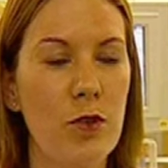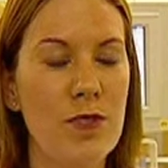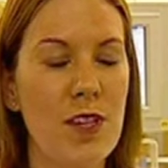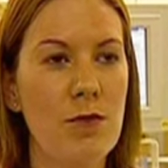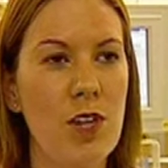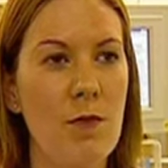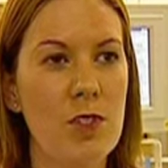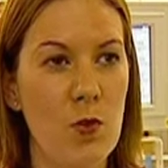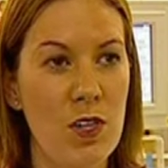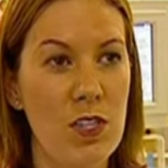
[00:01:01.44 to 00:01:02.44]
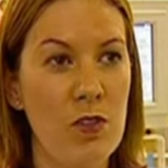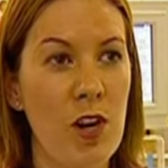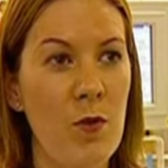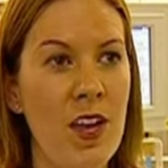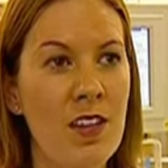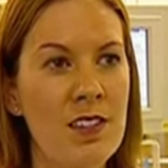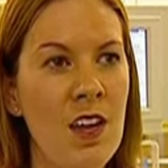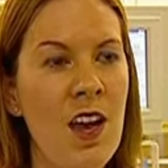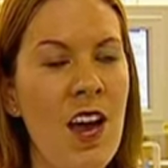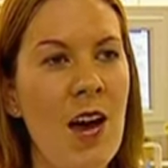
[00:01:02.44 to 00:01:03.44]
from sometimes 23 weeks
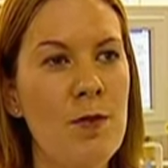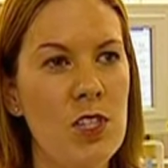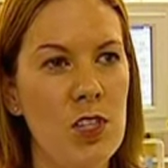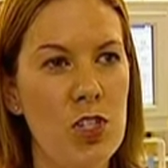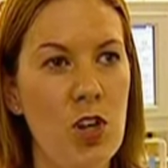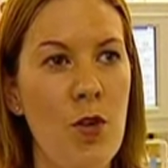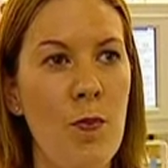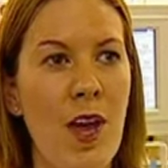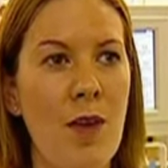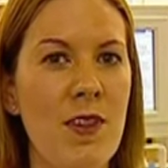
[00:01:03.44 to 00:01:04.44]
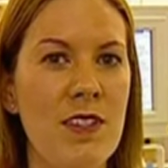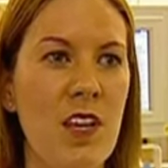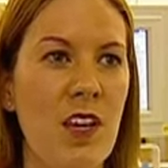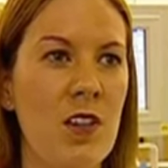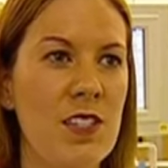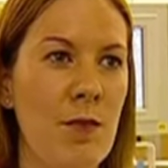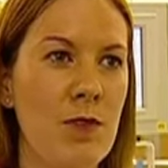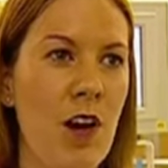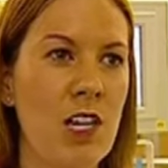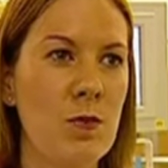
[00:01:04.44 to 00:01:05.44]
up to term babies that can
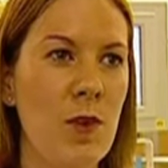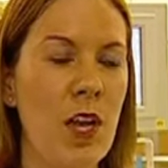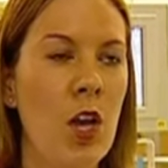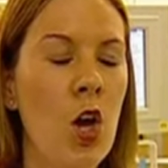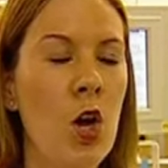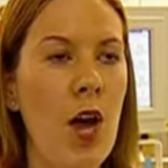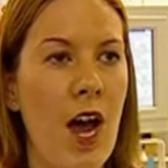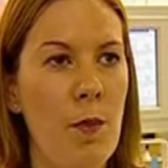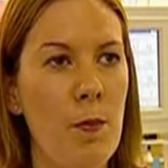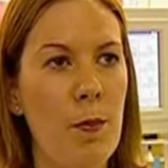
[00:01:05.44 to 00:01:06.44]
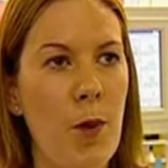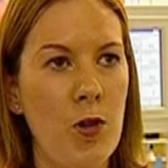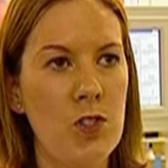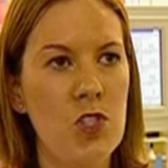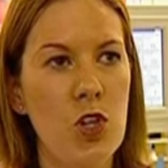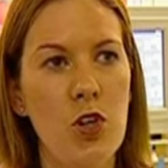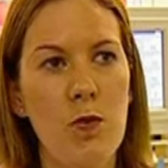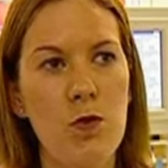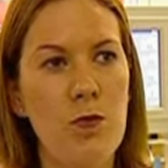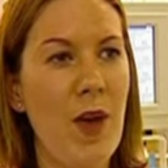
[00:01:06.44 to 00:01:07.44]
sometimes be
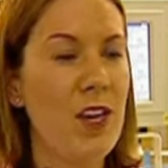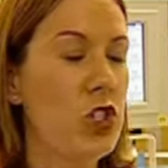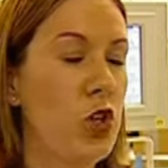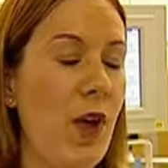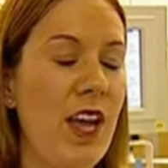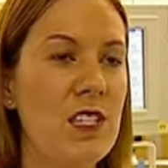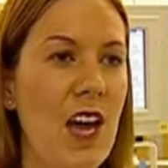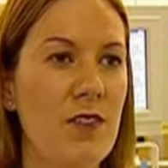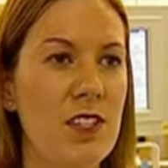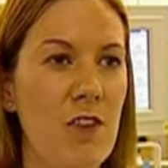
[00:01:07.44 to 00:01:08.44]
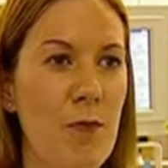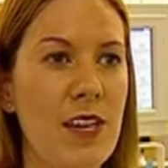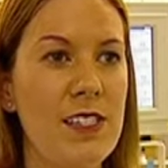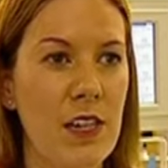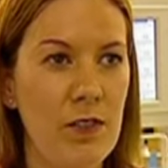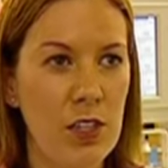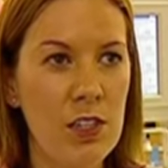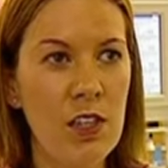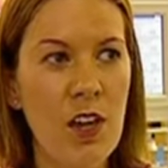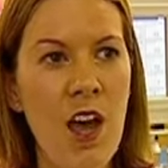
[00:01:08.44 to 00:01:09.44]
post-term, about 2 weeks after they've been delivered.
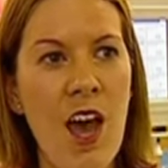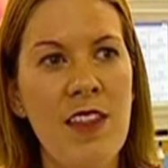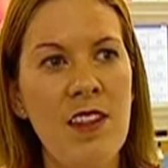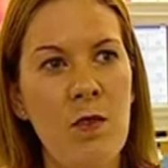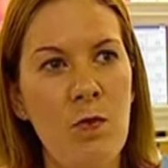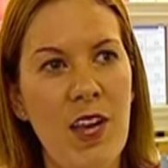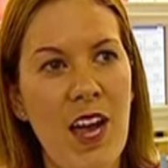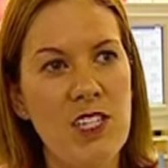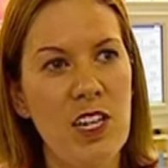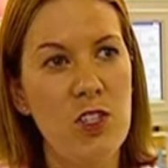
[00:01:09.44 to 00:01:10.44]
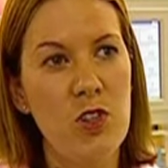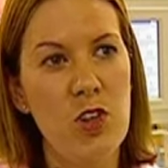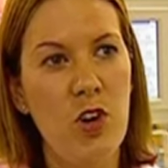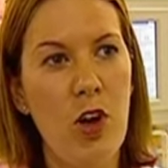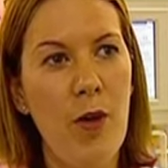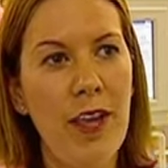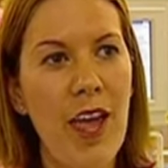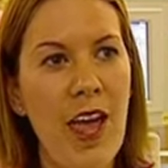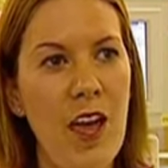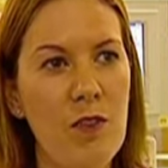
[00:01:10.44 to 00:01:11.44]
And then we actually do the ongoing
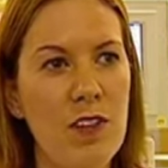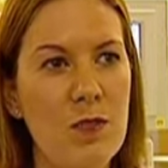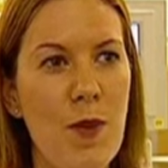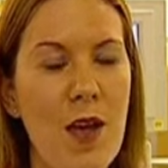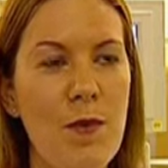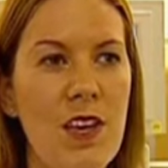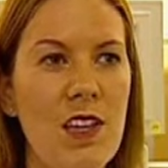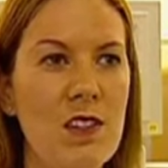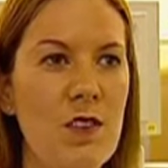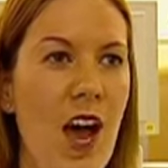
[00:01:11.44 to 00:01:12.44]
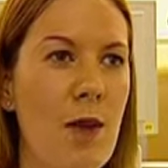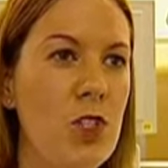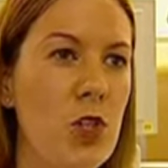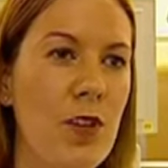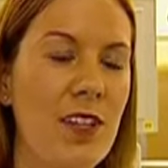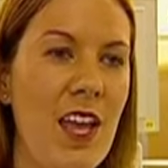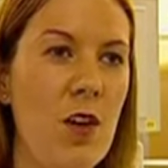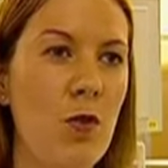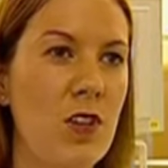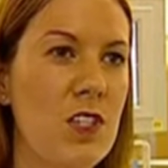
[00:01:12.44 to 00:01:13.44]
care of these babies during their
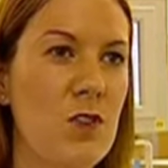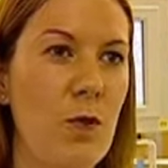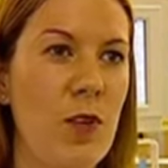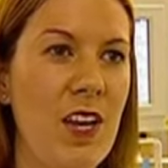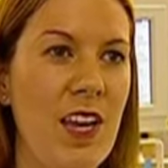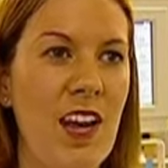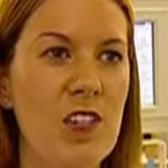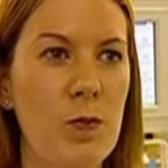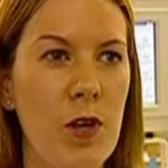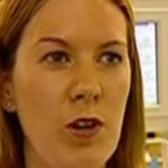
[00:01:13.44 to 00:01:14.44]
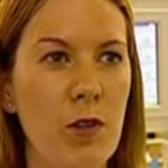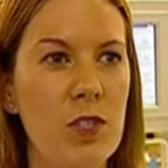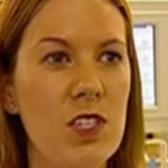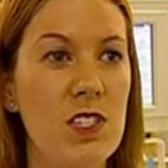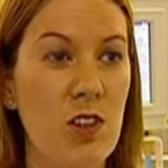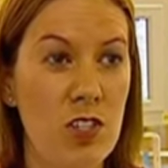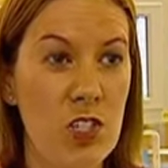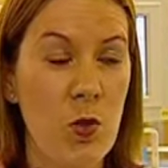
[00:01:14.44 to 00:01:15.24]
illness from the neonatal period, which is 0 to